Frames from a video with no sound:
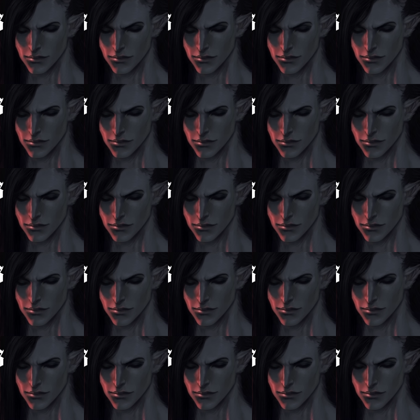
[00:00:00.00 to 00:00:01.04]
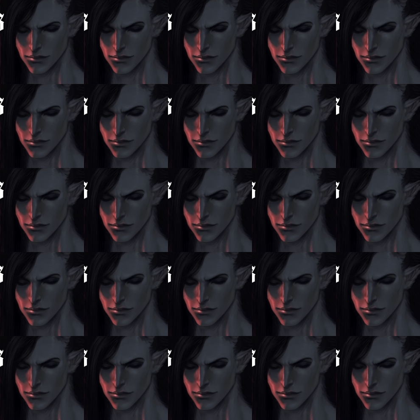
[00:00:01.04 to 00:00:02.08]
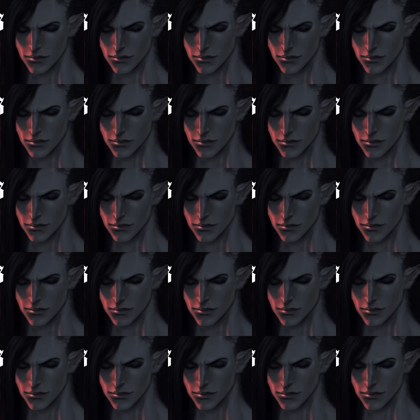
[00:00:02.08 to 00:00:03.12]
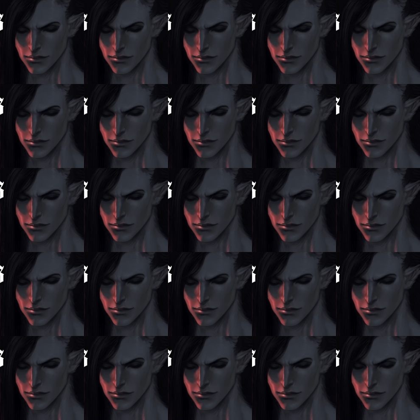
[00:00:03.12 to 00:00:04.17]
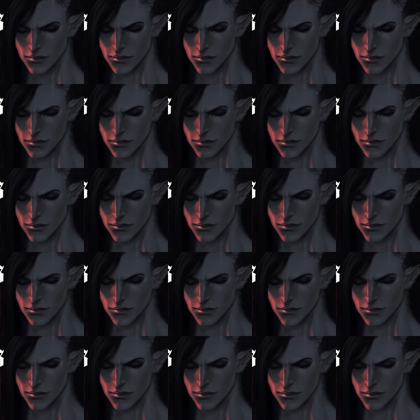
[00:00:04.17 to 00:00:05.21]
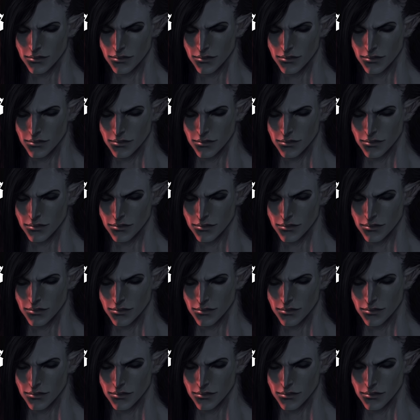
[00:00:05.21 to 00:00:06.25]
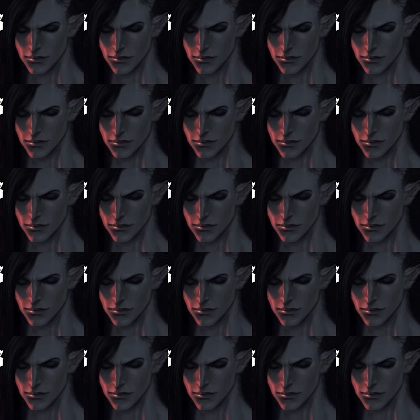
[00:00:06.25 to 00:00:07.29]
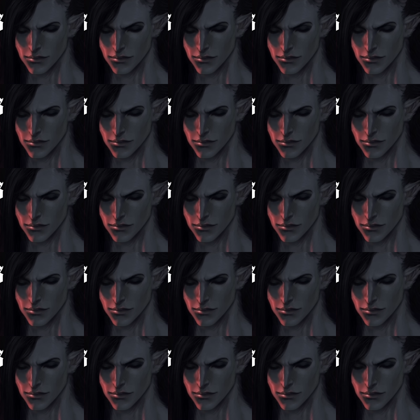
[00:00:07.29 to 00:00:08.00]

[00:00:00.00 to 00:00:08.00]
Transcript: [no speech]